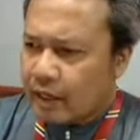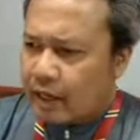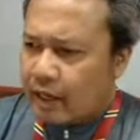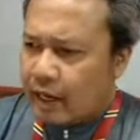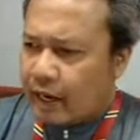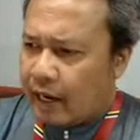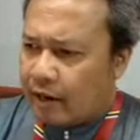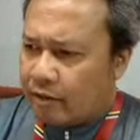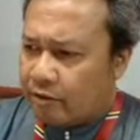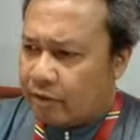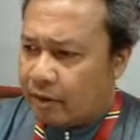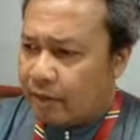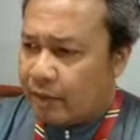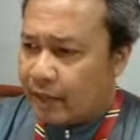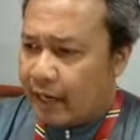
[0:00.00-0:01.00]
and
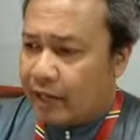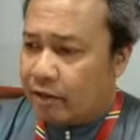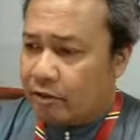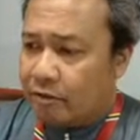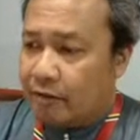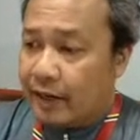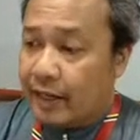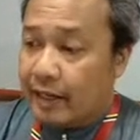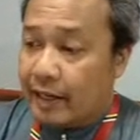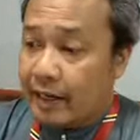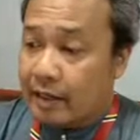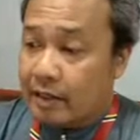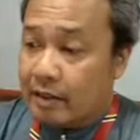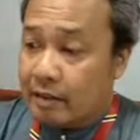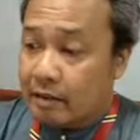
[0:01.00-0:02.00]
from there you'll find
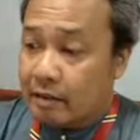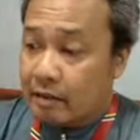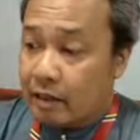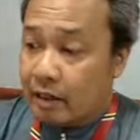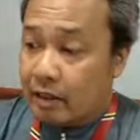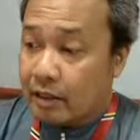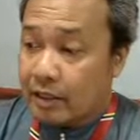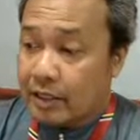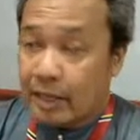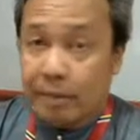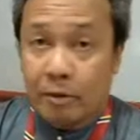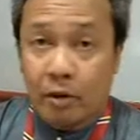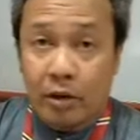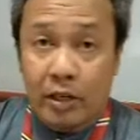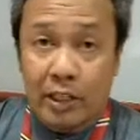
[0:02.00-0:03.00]
that the same
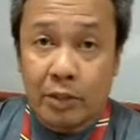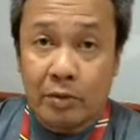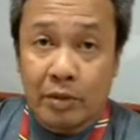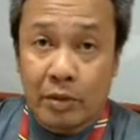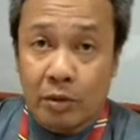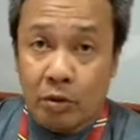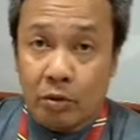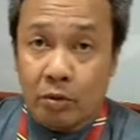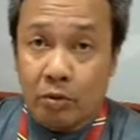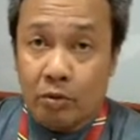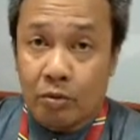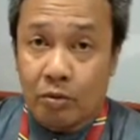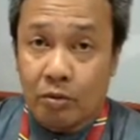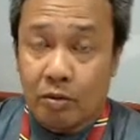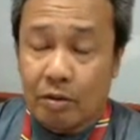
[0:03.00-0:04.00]
colonies will grow.
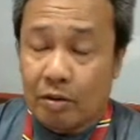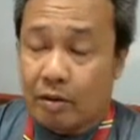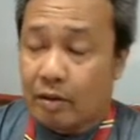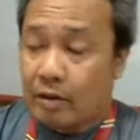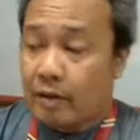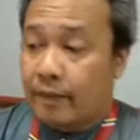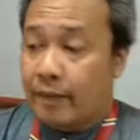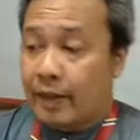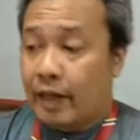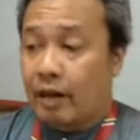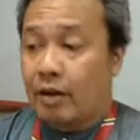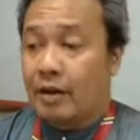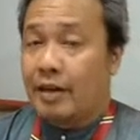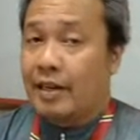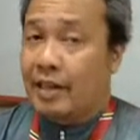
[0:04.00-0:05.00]

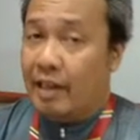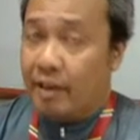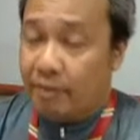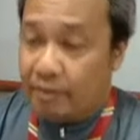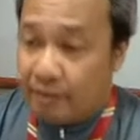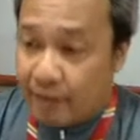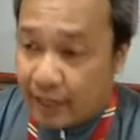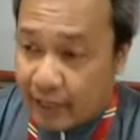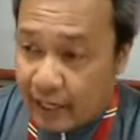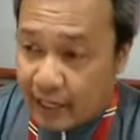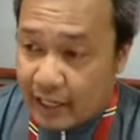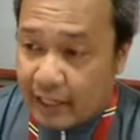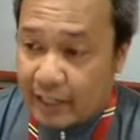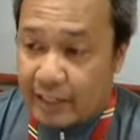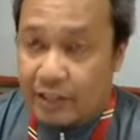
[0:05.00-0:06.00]
Now, if again
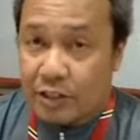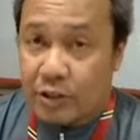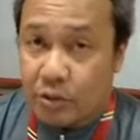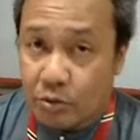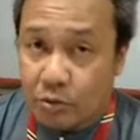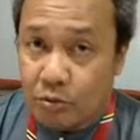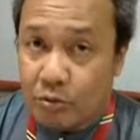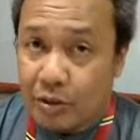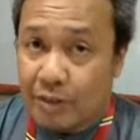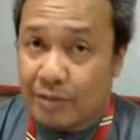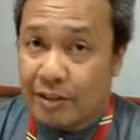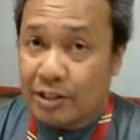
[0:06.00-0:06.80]
if it's